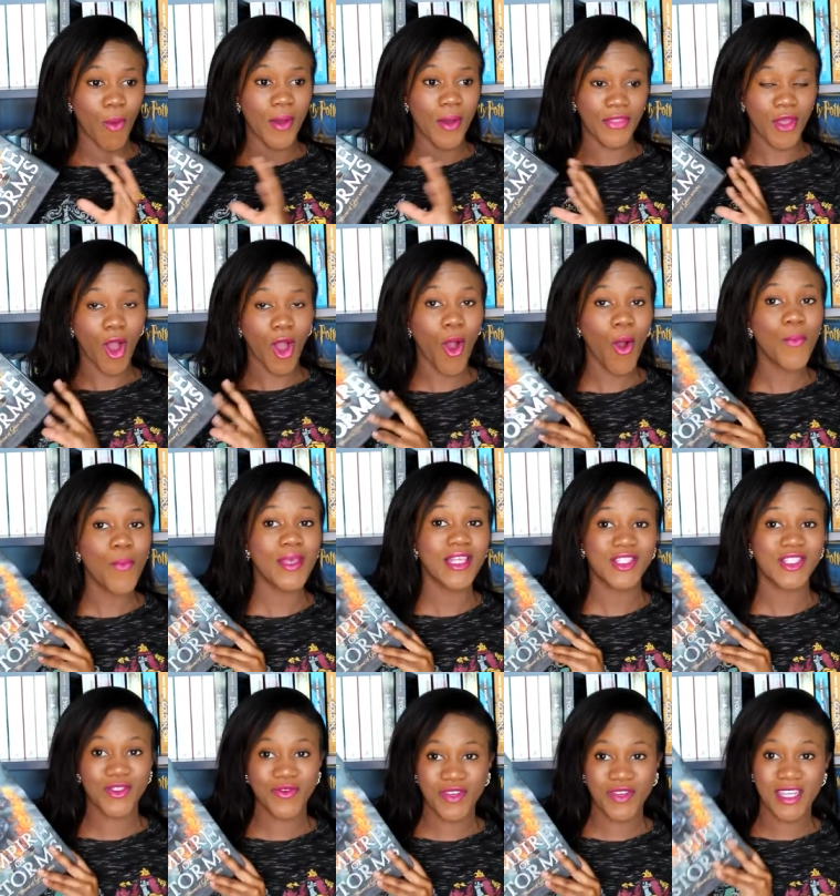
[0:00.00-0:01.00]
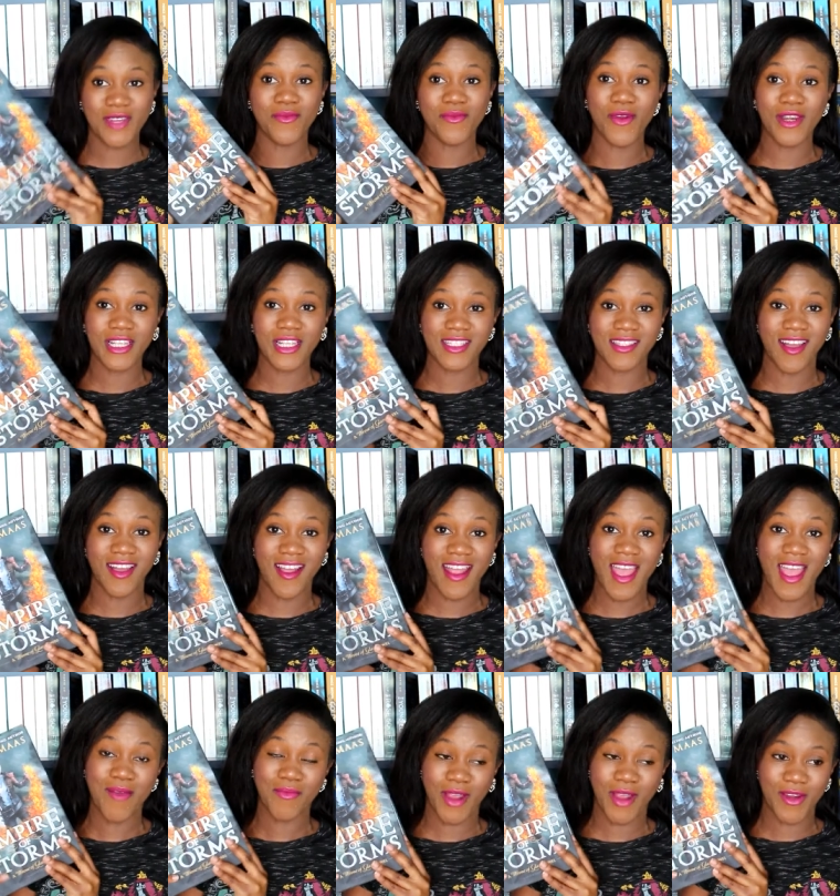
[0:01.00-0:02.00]
But the hope is to read Morning Star,
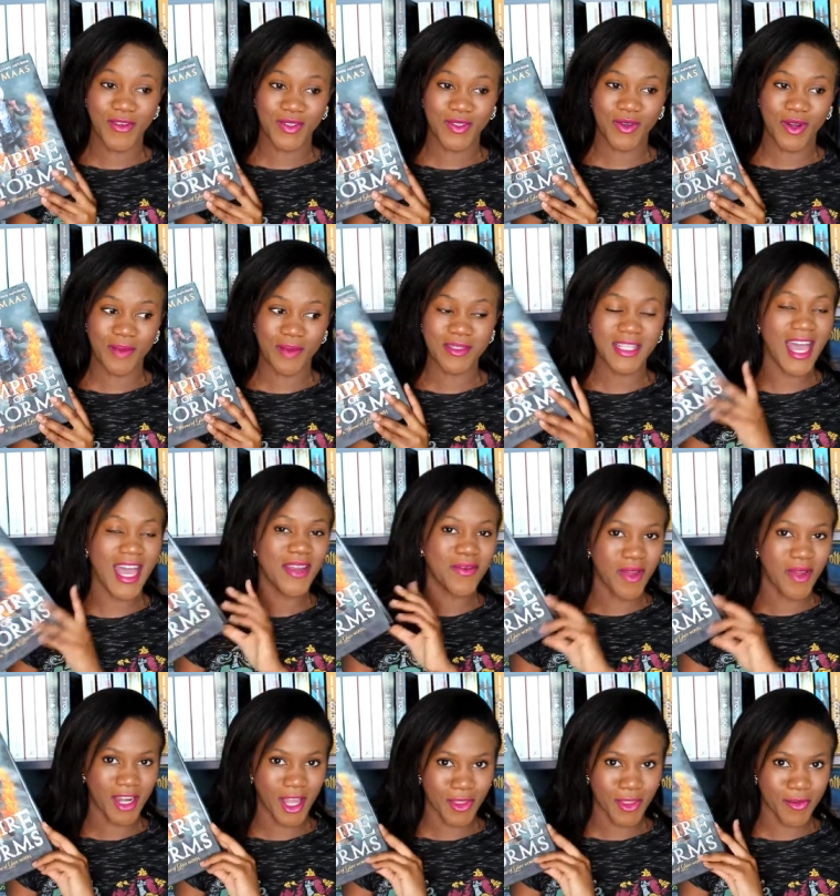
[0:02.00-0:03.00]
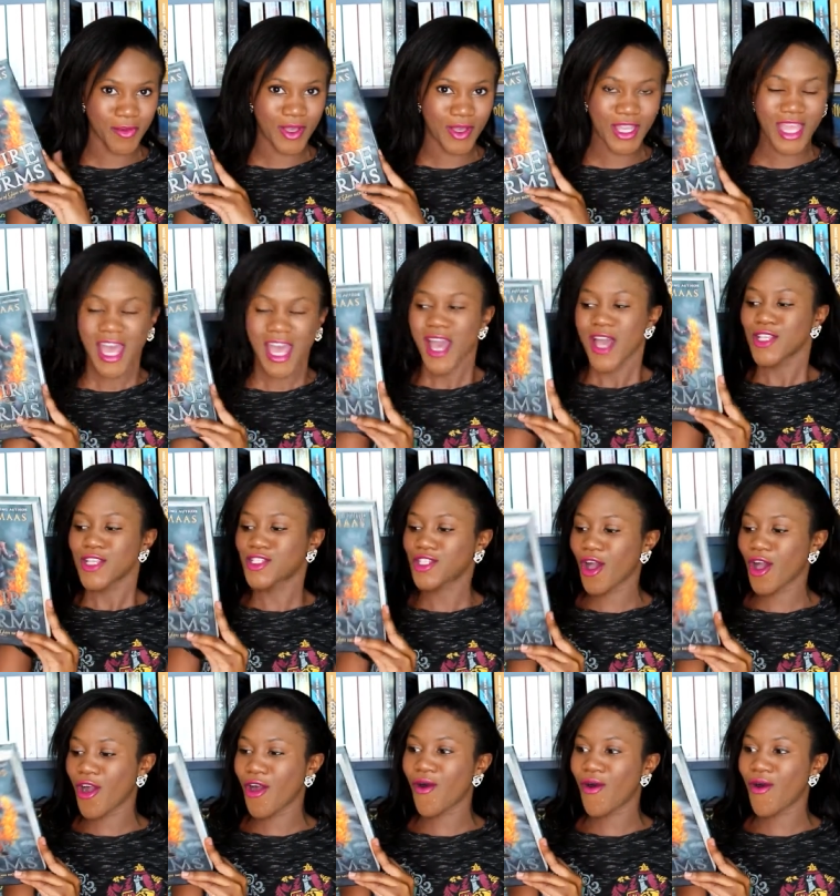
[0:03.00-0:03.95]
Empire Storms, and one other book. So,